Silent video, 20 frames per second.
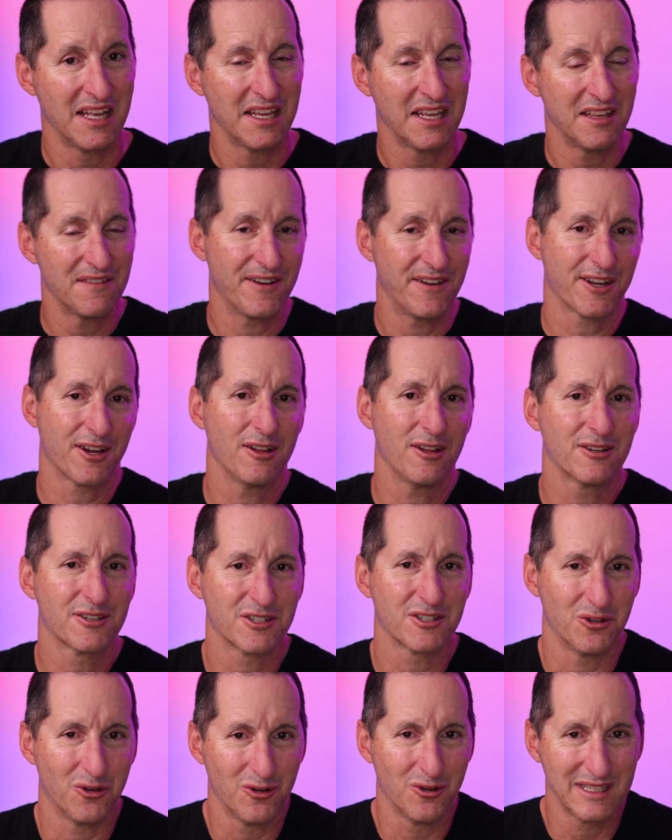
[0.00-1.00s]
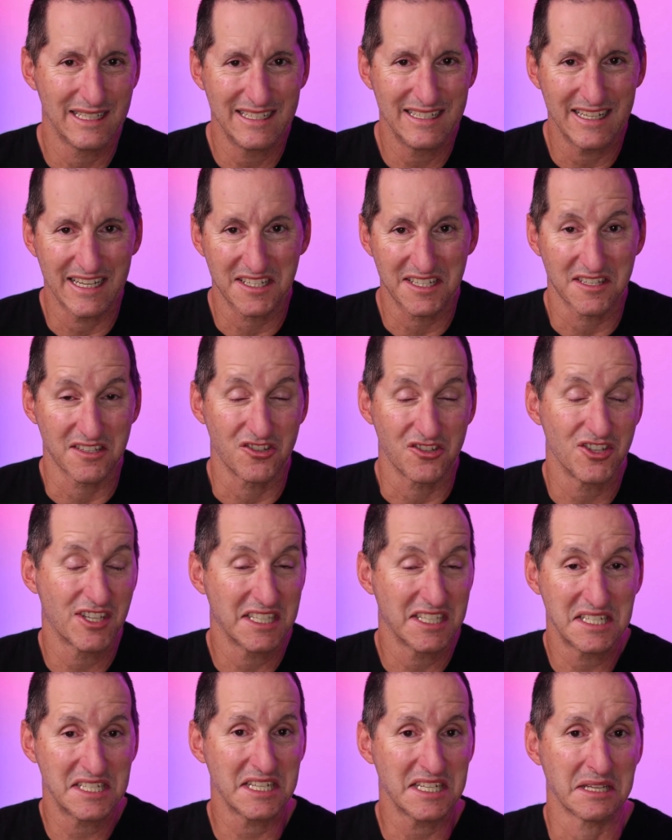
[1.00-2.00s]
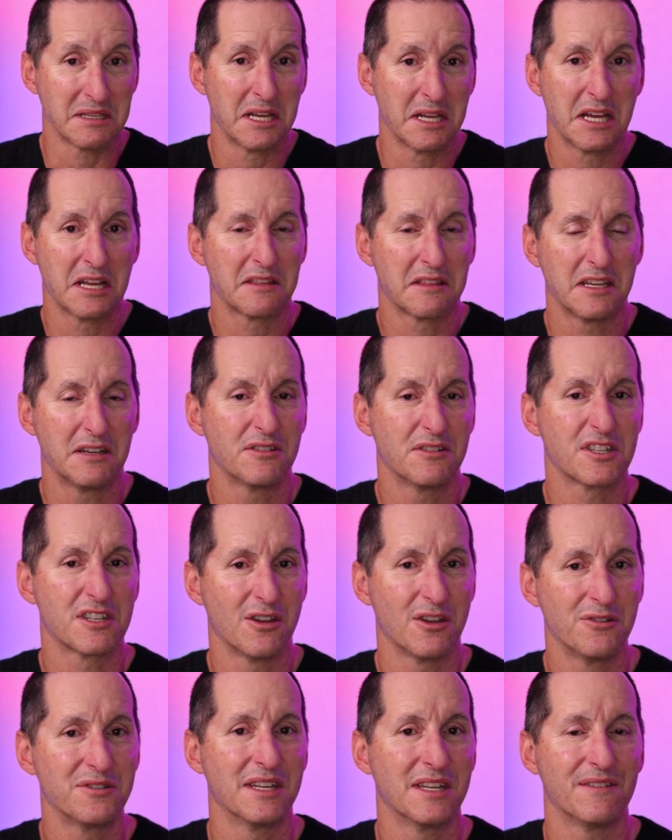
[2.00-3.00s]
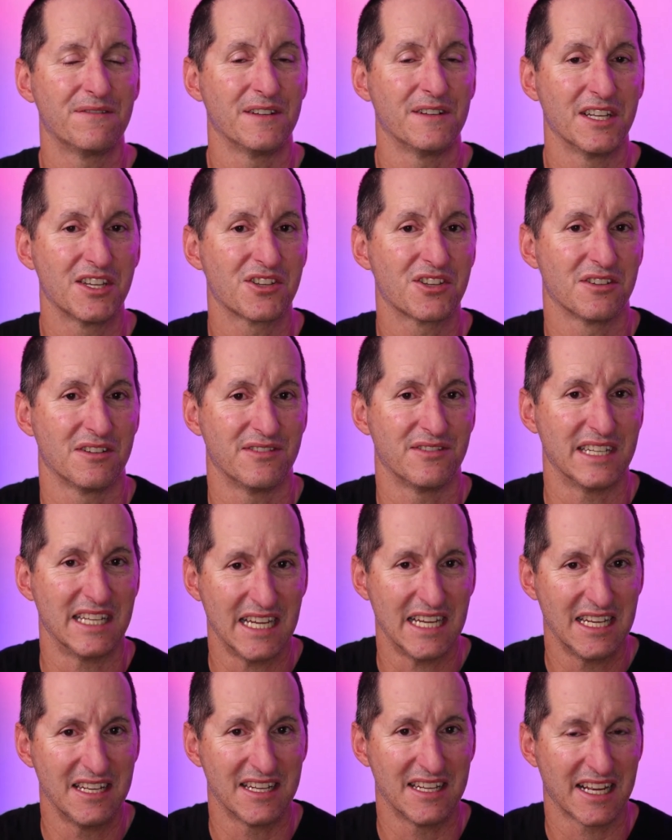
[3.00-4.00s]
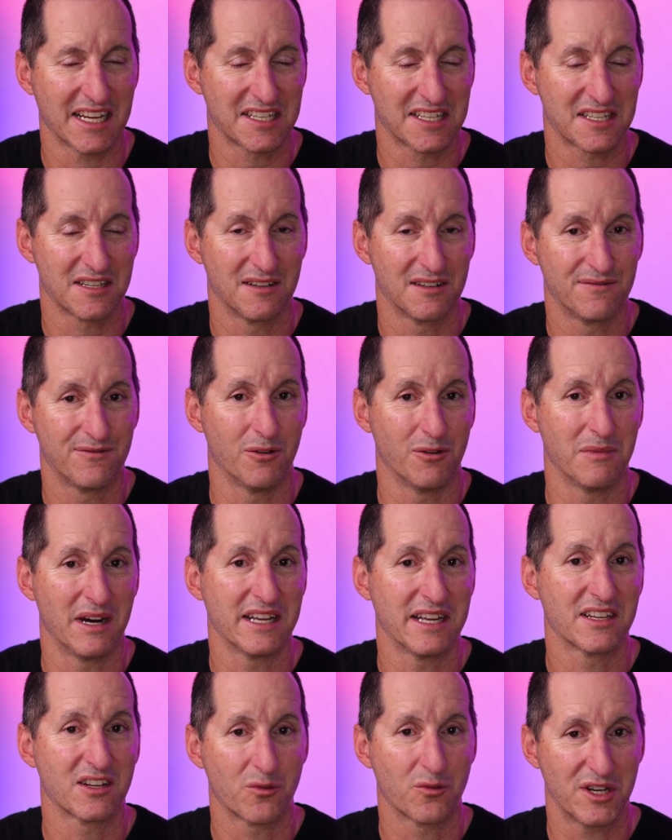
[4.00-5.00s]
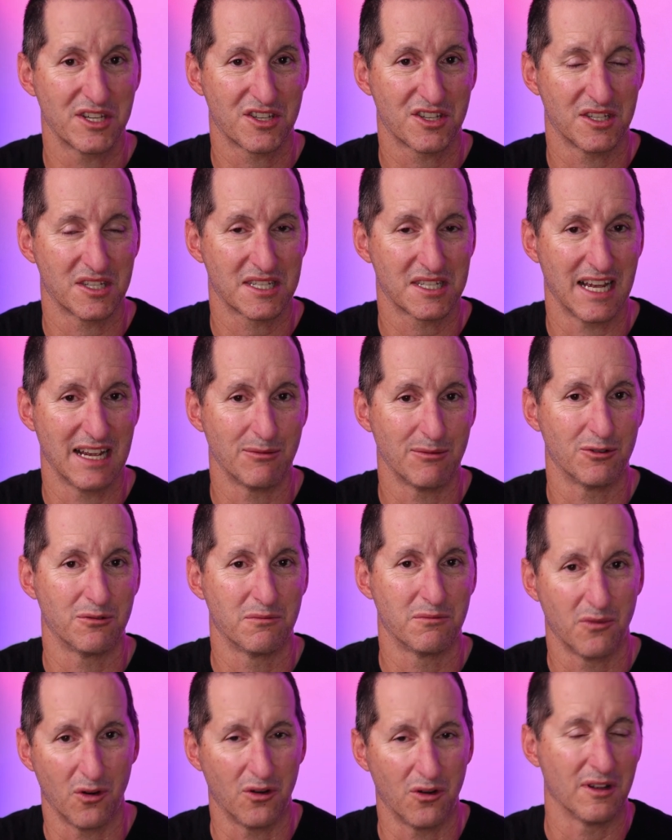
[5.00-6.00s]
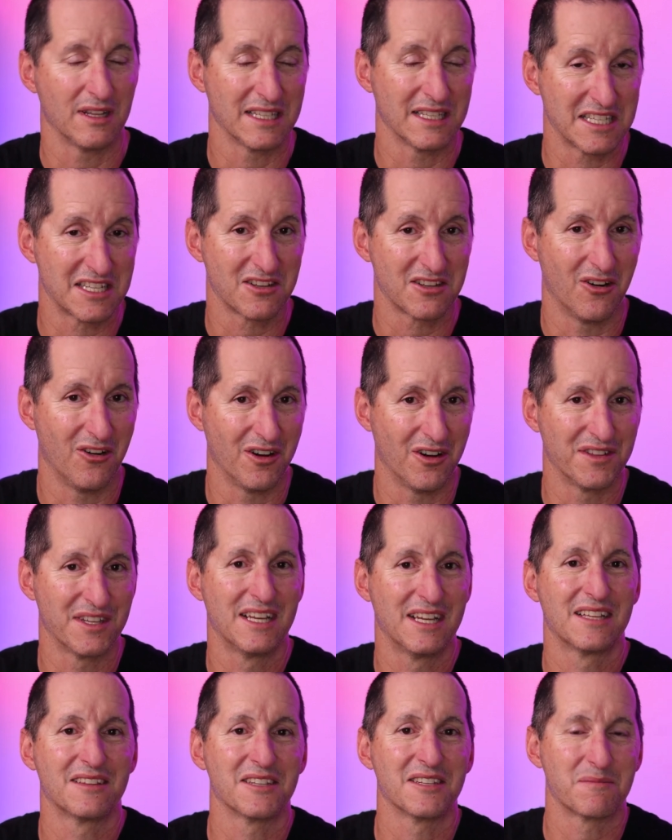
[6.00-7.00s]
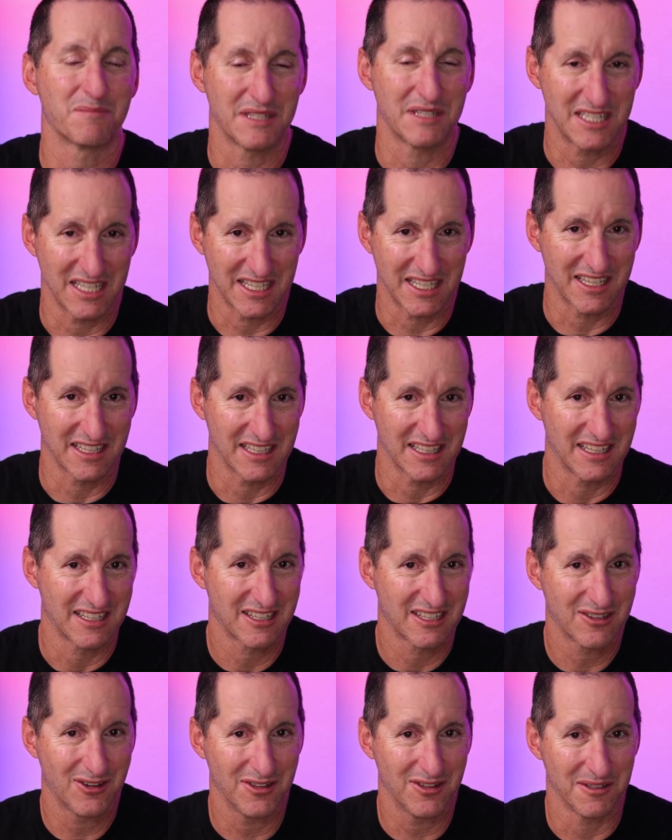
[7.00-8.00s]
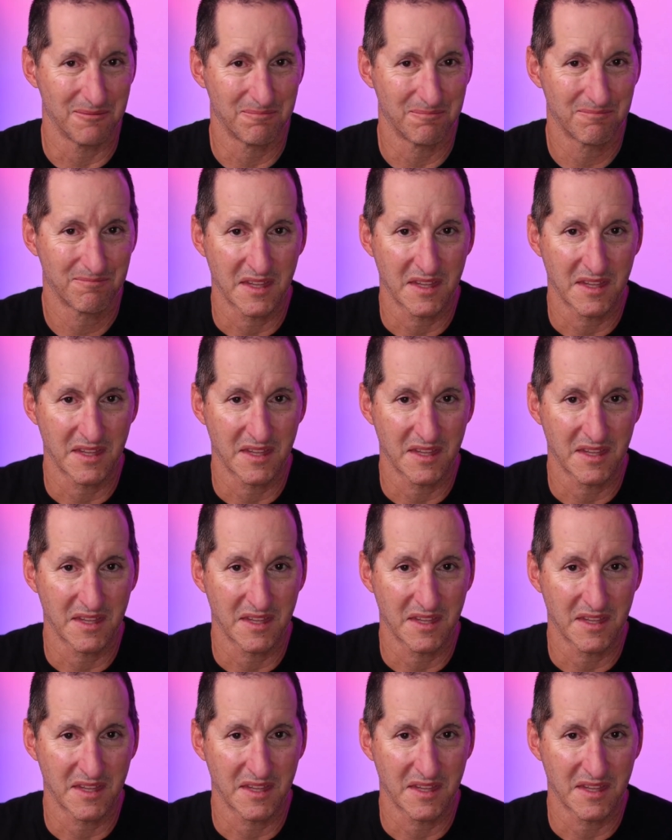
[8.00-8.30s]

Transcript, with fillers: If I go look at all indexes, you can see there is no definition of an index for my questions table, or at least on this particular column.